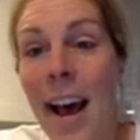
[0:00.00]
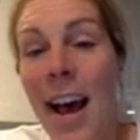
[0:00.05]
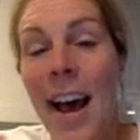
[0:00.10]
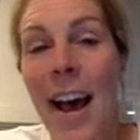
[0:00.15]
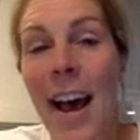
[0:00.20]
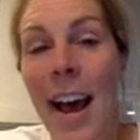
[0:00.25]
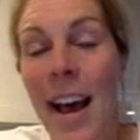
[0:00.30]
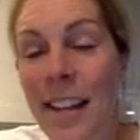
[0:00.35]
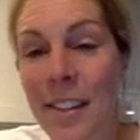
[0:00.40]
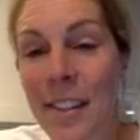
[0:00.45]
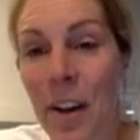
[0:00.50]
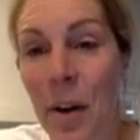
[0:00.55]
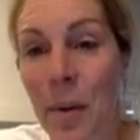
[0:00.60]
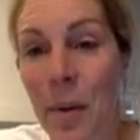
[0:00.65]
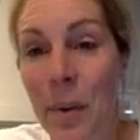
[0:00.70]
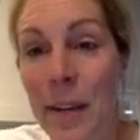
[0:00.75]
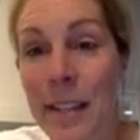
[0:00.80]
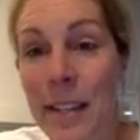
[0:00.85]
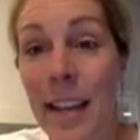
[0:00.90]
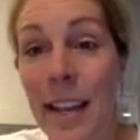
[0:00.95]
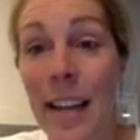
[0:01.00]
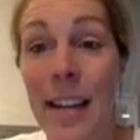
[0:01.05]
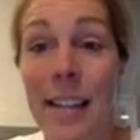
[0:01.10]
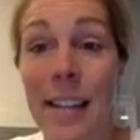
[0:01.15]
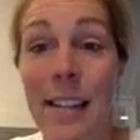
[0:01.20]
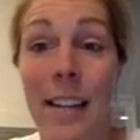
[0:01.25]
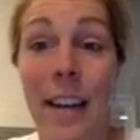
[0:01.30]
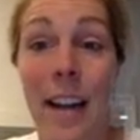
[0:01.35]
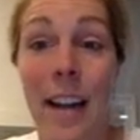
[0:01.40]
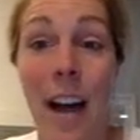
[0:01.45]
as always, it is
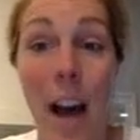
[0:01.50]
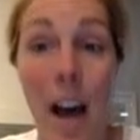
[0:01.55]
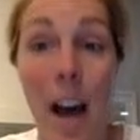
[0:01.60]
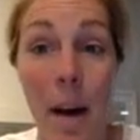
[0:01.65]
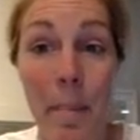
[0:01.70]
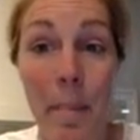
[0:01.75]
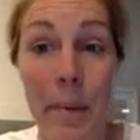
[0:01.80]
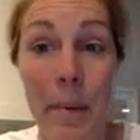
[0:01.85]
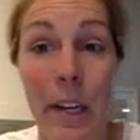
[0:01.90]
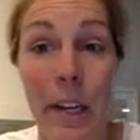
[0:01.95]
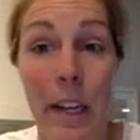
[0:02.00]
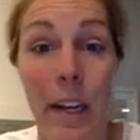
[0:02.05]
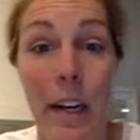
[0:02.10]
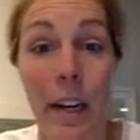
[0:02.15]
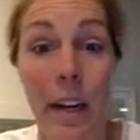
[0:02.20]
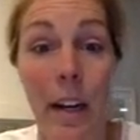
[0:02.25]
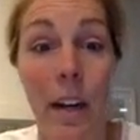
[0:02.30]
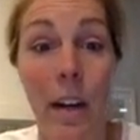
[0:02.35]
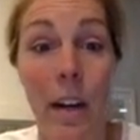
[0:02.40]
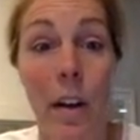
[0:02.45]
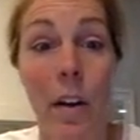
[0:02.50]
an option